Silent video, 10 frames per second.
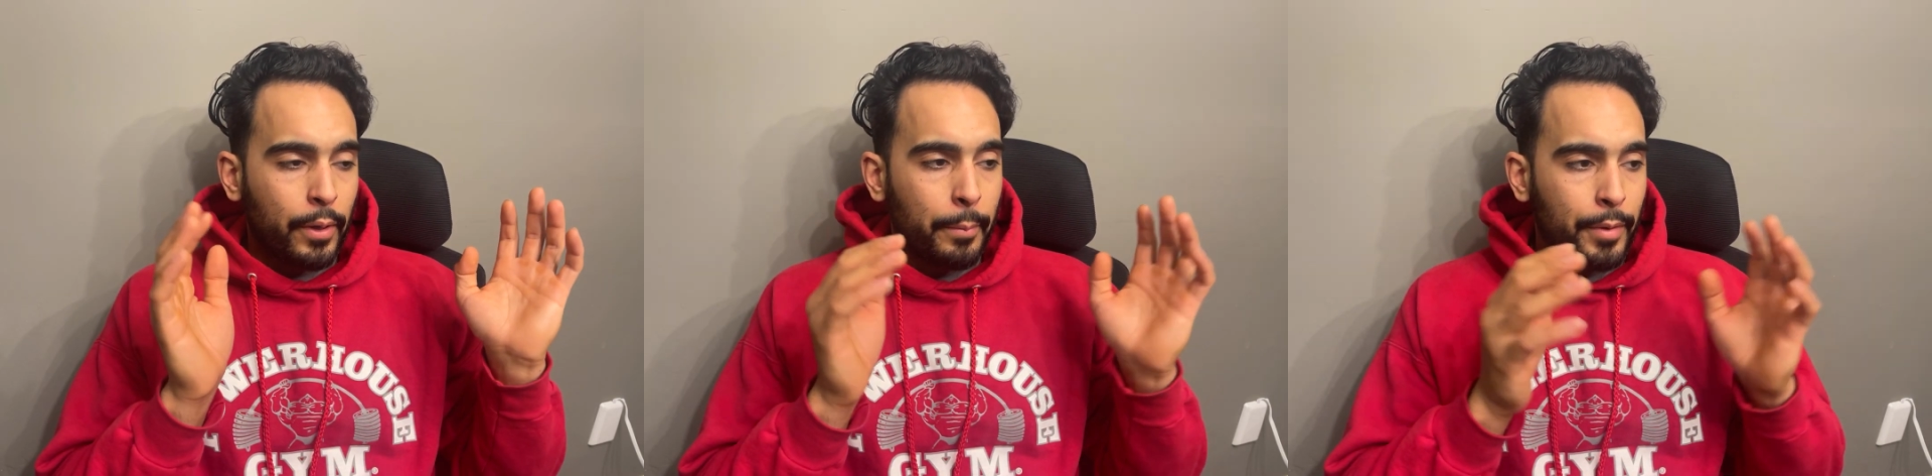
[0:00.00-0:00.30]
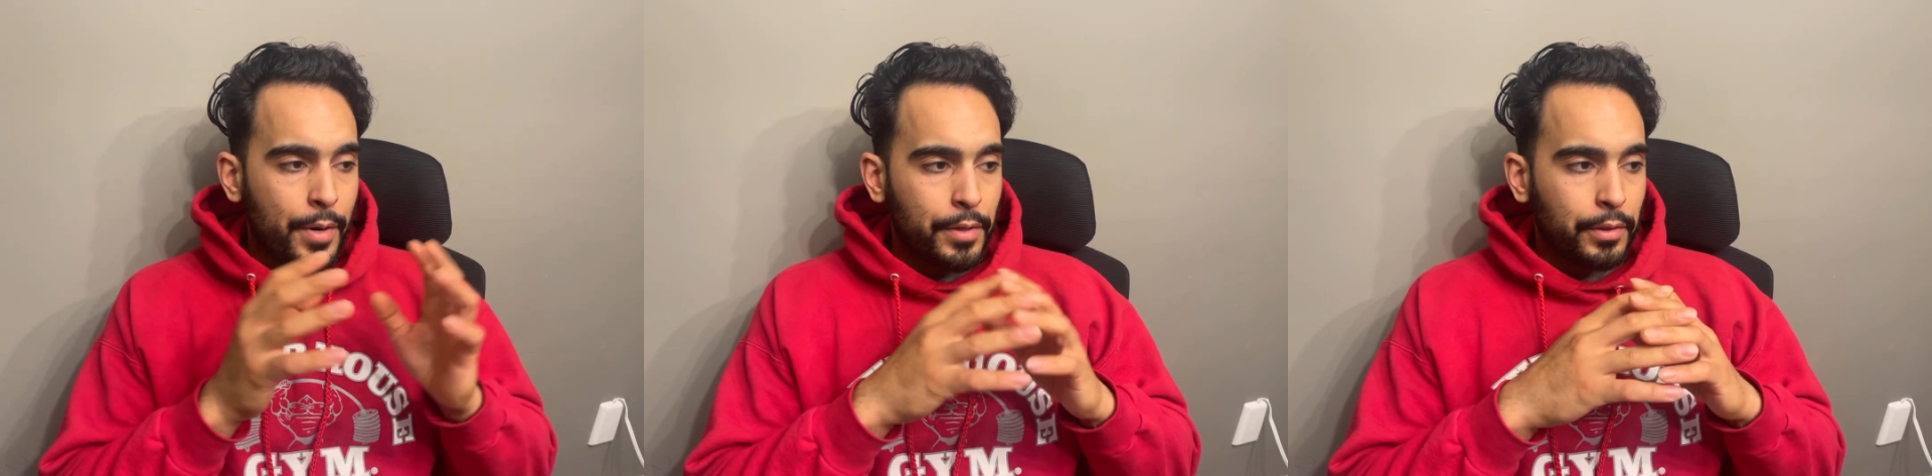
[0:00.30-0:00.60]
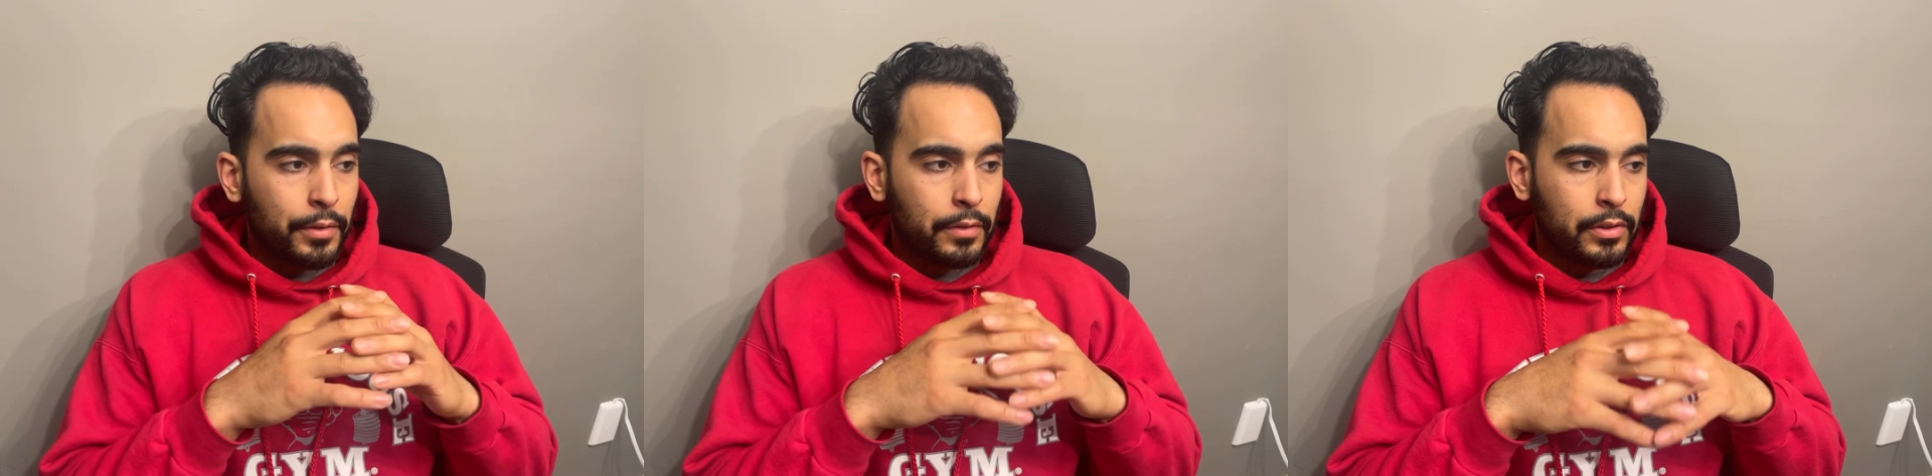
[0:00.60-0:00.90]
a
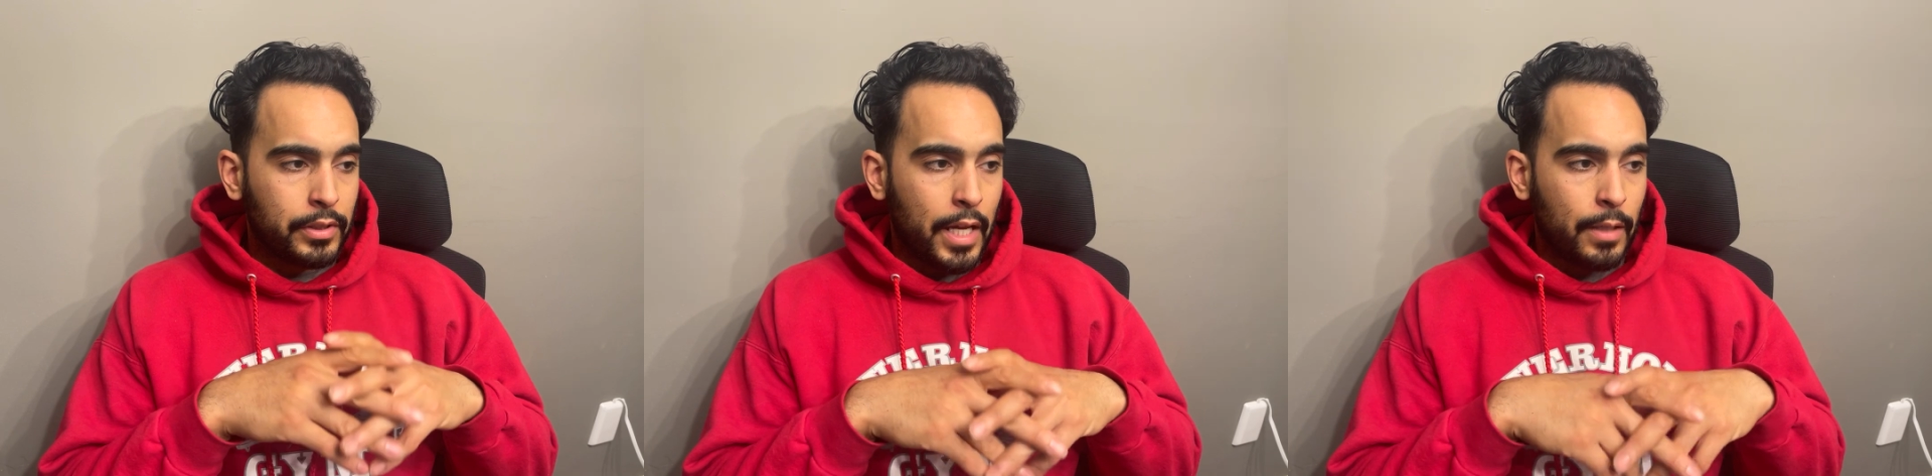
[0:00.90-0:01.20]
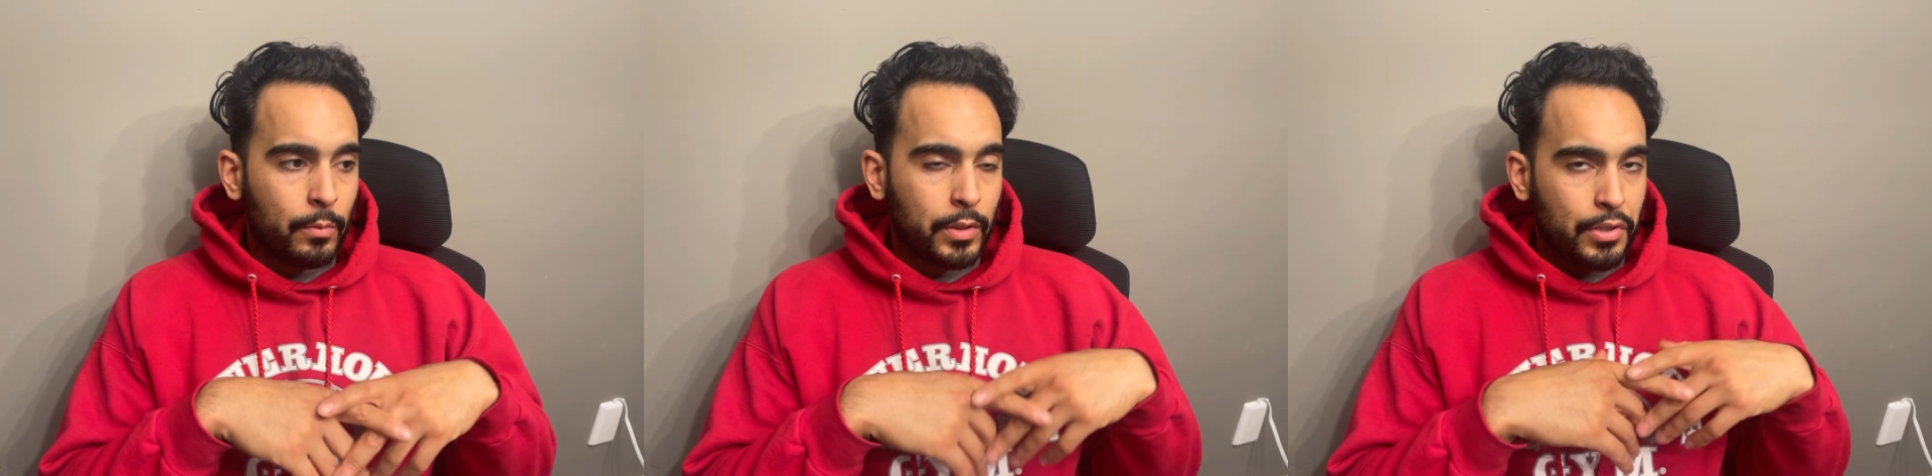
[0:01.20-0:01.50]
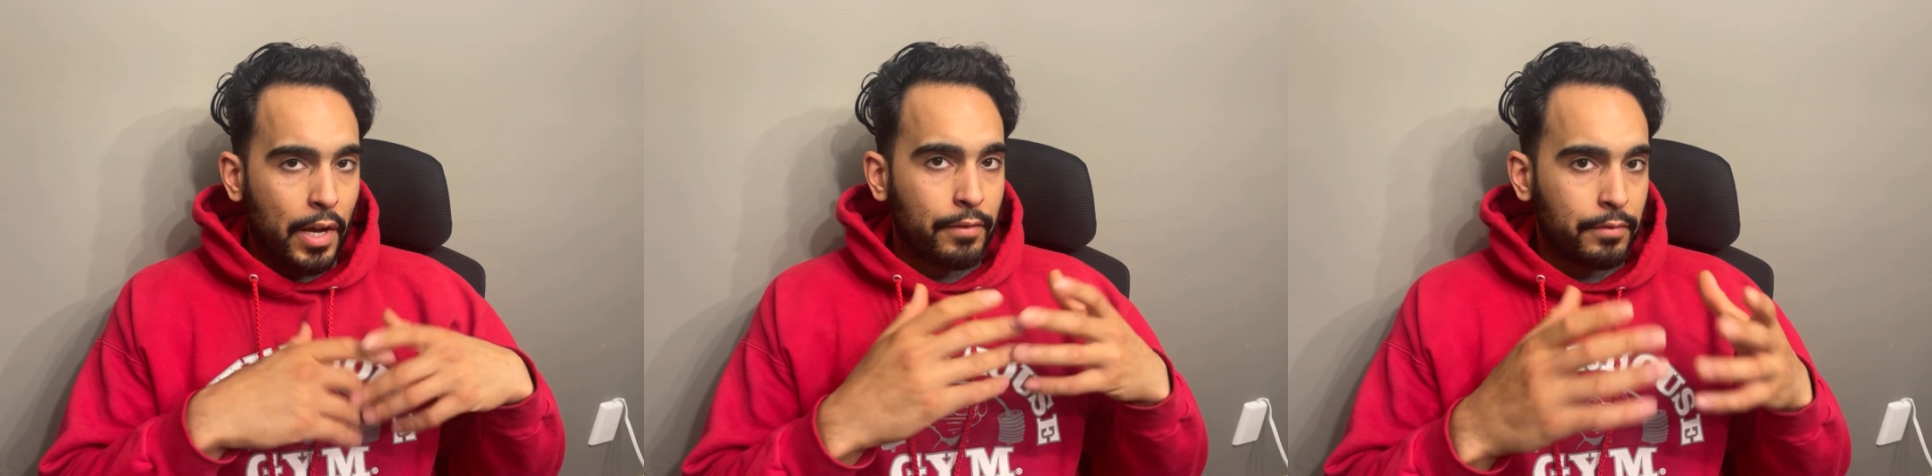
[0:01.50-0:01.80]
burner set, which
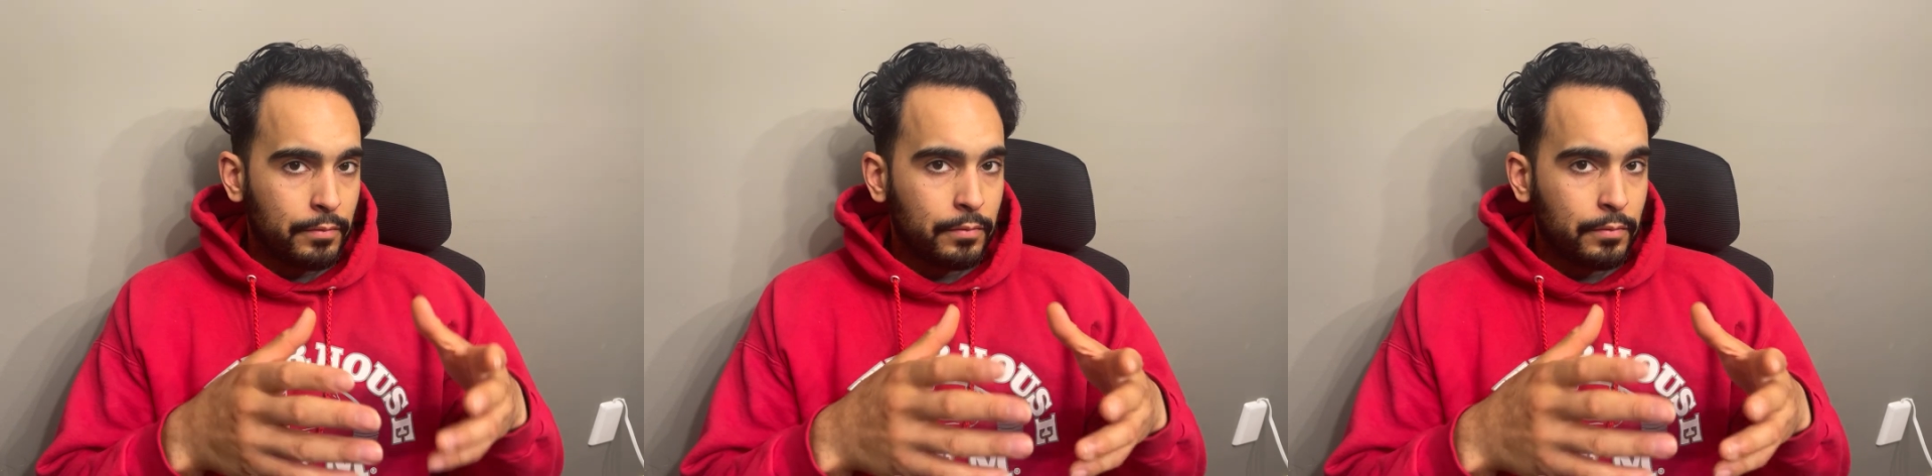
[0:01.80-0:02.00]
I've